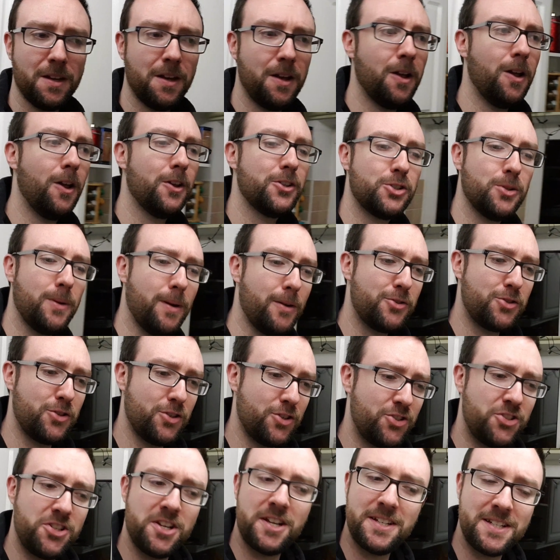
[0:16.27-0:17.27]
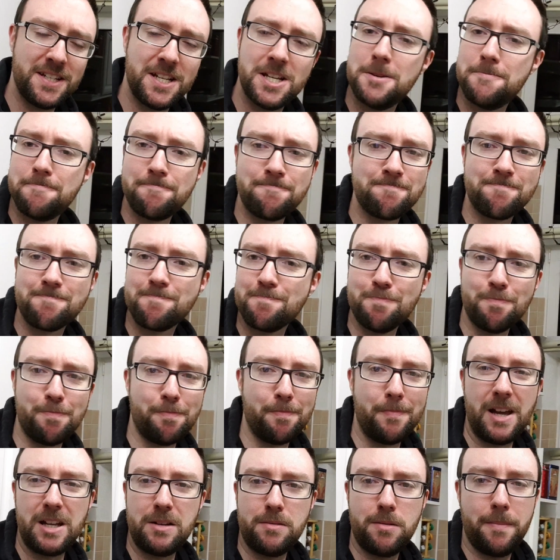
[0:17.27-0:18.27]
Also, I was just sitting here,
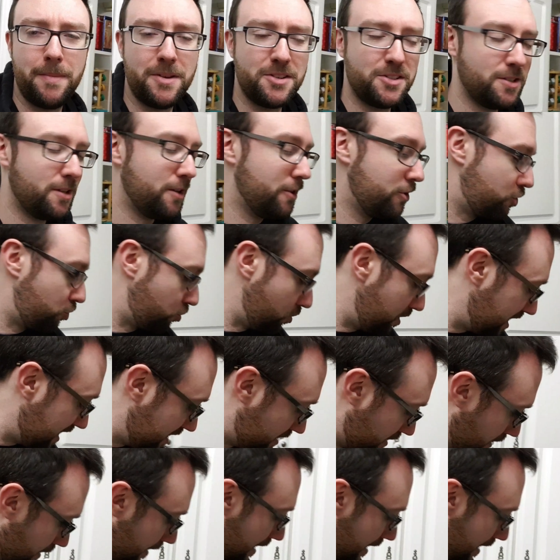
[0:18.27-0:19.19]
minding my business, drinking the